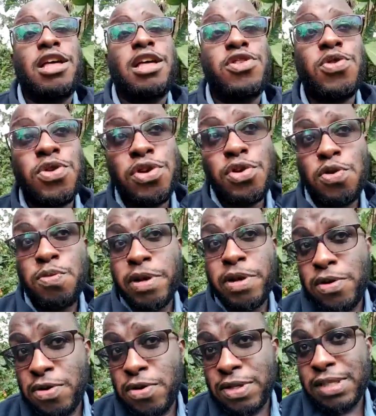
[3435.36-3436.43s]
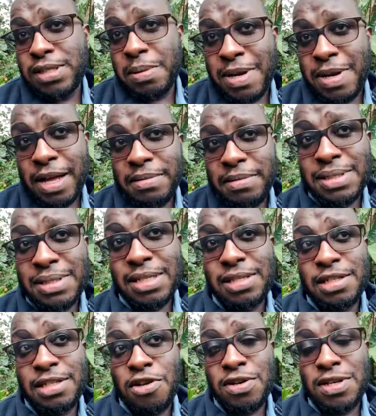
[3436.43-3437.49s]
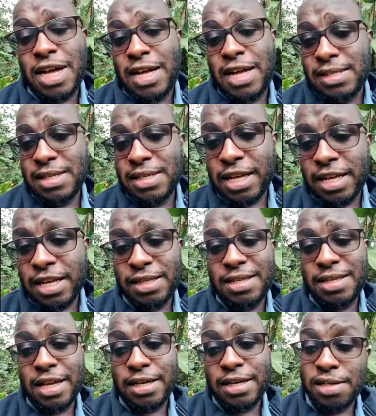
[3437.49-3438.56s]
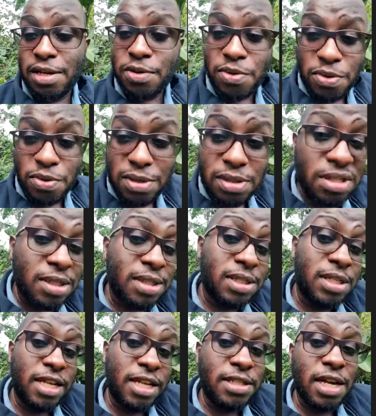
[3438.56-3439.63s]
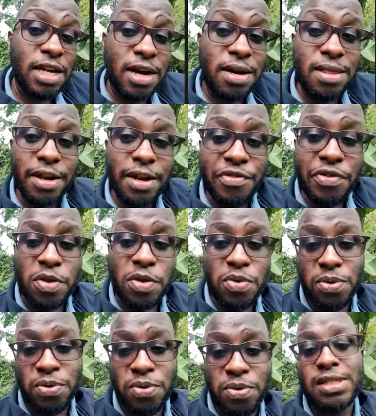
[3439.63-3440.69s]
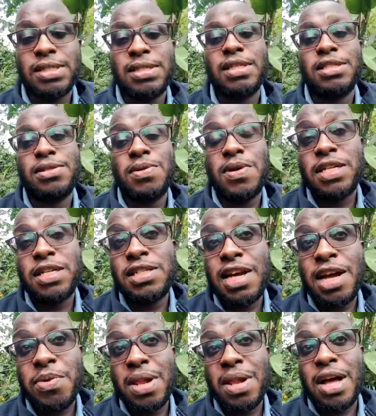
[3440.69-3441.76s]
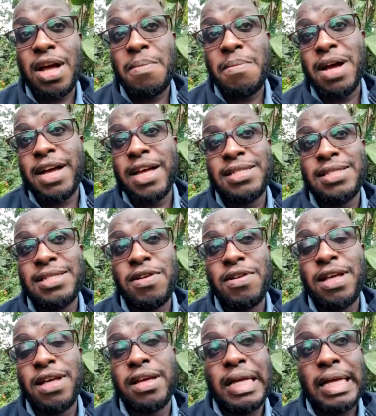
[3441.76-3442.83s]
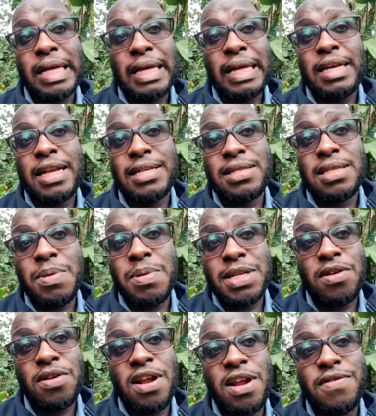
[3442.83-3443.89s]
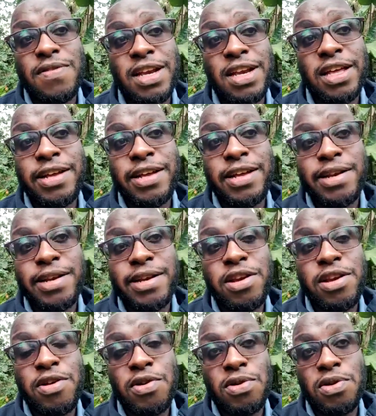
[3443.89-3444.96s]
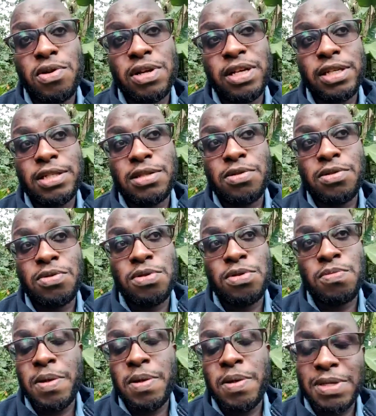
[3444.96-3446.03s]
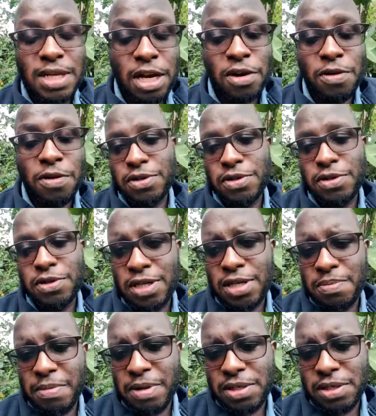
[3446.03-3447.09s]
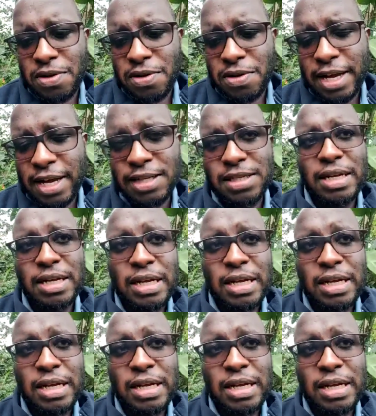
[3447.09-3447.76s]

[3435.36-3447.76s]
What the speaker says: You do because sometimes it's not us techies that recruit, it's HR that recruits. So HR will come back and say, okay, does this person have a degree? No. Okay, so you may miss an opportunity based on that.